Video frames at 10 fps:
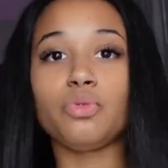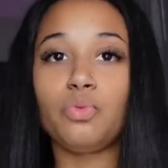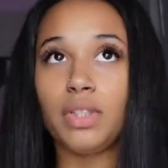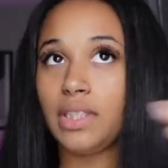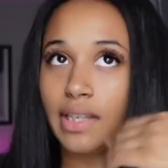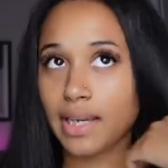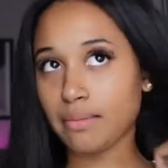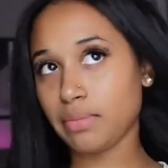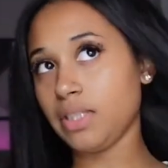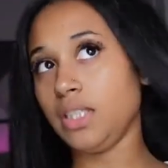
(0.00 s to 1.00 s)
You really
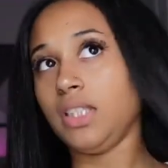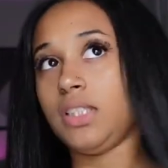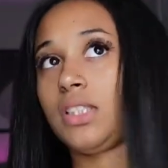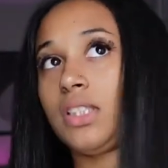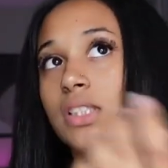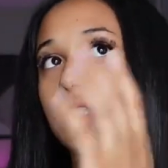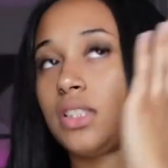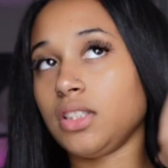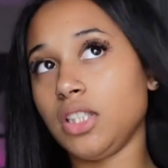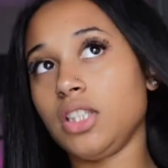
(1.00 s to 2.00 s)
can't beat this. This
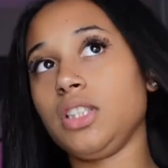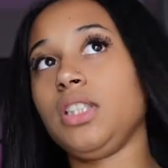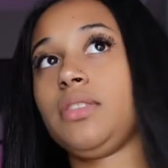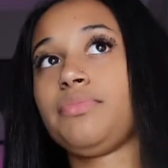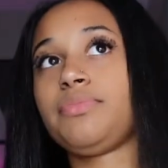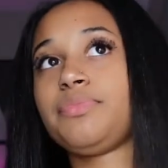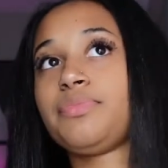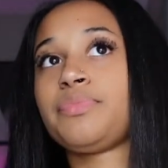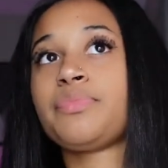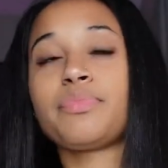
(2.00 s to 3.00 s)
is literally
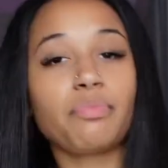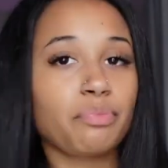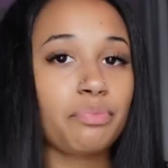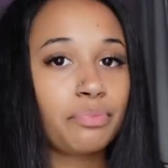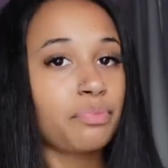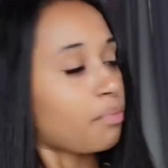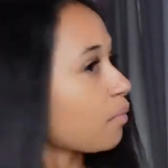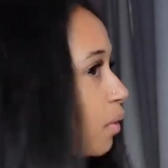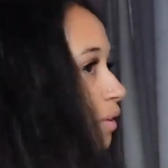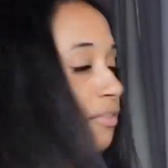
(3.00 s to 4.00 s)

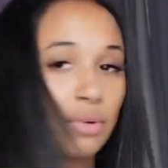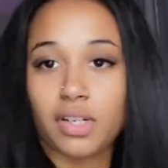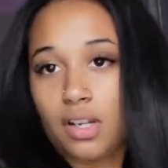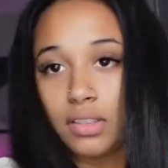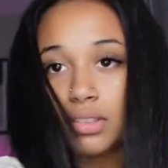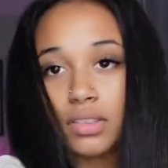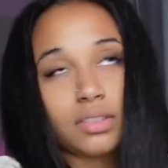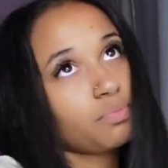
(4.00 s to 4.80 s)
only $40.